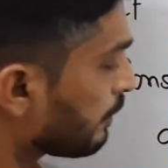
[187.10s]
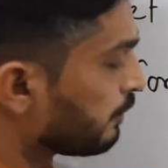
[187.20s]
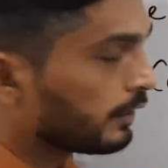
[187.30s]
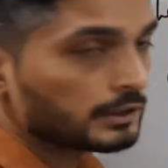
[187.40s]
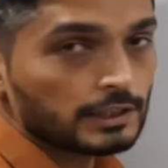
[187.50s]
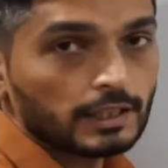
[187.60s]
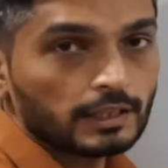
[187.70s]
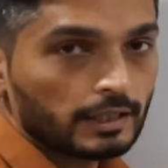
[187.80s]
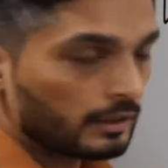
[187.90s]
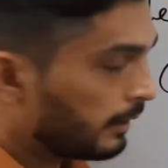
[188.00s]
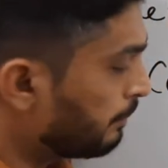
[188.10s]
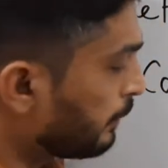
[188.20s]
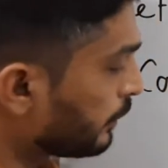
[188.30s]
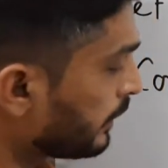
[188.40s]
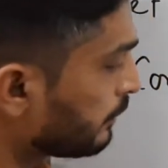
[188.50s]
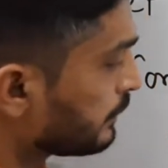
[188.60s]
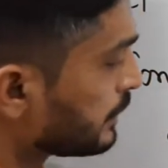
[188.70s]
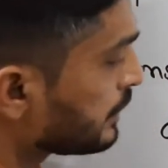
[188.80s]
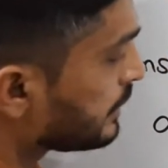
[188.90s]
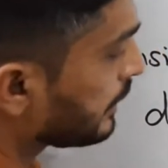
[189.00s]
first component, which
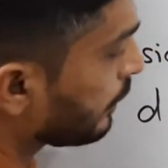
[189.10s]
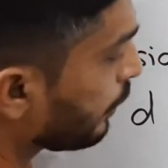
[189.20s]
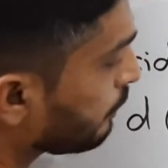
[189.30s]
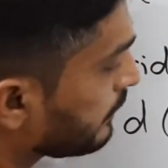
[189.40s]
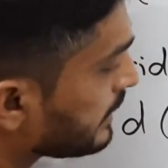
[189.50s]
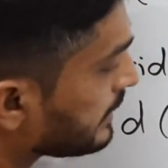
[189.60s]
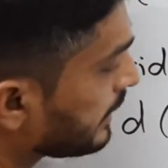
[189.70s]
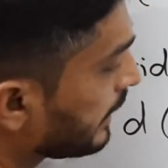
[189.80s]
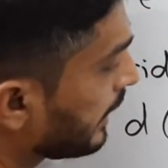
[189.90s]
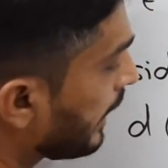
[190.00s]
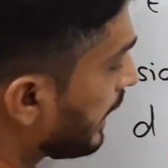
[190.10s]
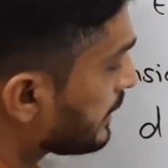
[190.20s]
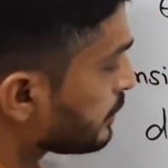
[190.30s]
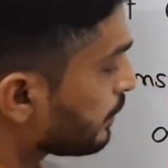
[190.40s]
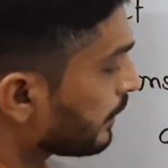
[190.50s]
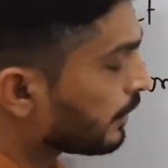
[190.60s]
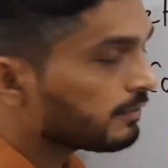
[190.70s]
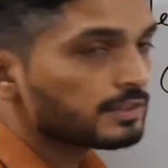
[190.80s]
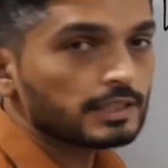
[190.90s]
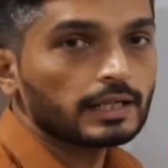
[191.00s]
is 0 obviously, and square
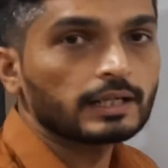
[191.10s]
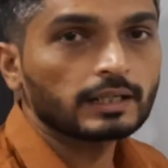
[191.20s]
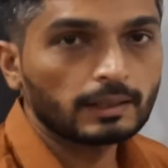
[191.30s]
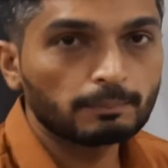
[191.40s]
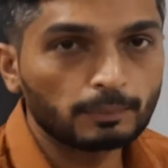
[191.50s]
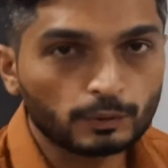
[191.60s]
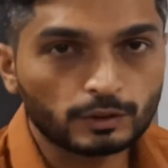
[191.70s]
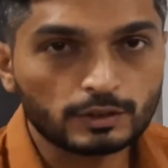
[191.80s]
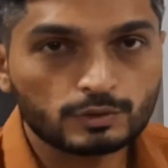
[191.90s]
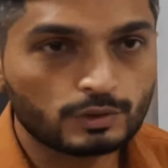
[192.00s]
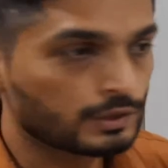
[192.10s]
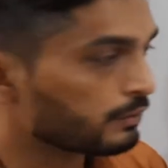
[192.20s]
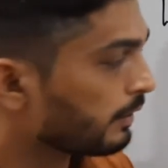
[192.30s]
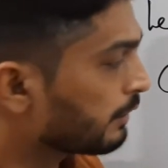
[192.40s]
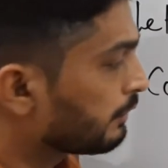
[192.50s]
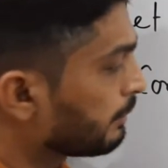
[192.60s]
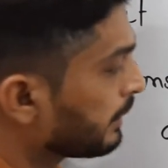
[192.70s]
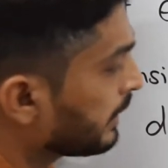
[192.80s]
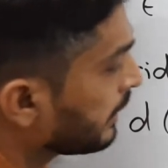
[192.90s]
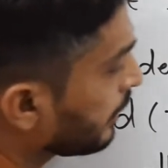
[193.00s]
of second component. So its square will
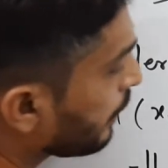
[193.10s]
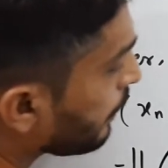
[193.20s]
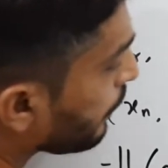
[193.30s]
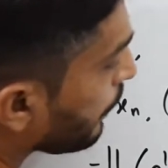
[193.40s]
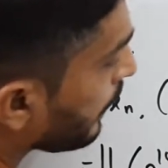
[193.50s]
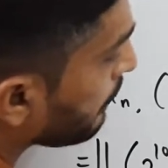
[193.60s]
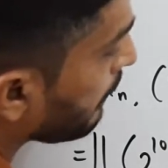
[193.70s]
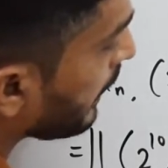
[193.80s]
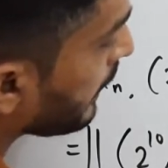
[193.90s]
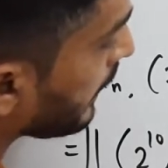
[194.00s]
be 1 by